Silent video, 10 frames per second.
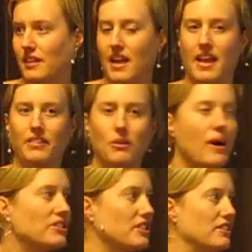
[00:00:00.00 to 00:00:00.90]
And the
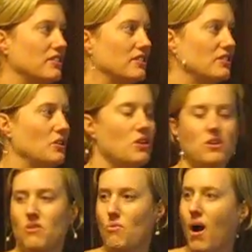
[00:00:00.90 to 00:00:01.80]
question is
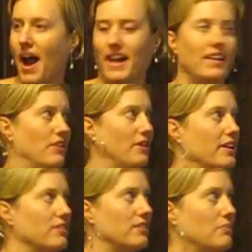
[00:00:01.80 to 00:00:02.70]
why?
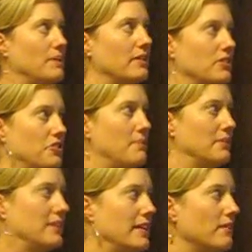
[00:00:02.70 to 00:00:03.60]
Here's this big
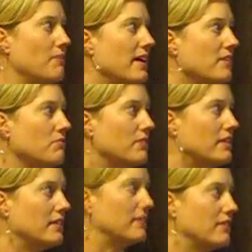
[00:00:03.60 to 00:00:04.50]
discrepancy. And the main
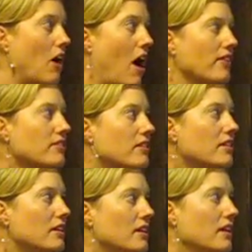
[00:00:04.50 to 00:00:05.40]
reason is cost,
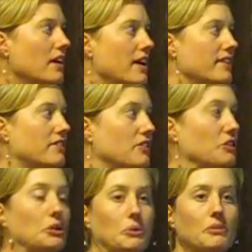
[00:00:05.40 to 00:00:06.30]
it's
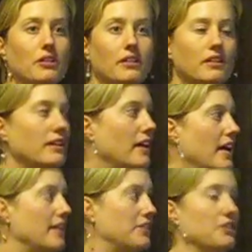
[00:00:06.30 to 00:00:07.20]
dilute,
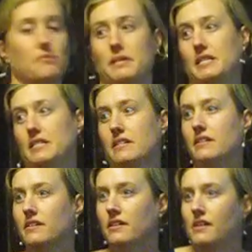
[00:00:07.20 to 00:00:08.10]
and it's intermittent.
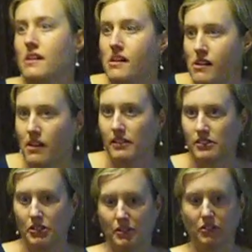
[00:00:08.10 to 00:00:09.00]

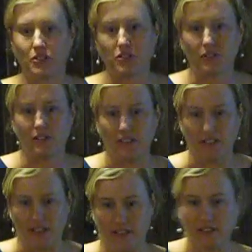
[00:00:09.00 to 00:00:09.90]
So those are sort of the
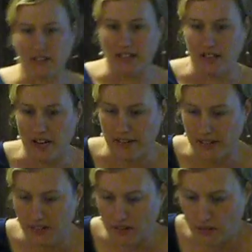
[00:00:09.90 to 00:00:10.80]
things that kind of
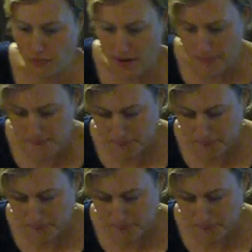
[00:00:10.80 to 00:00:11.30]
get in this way.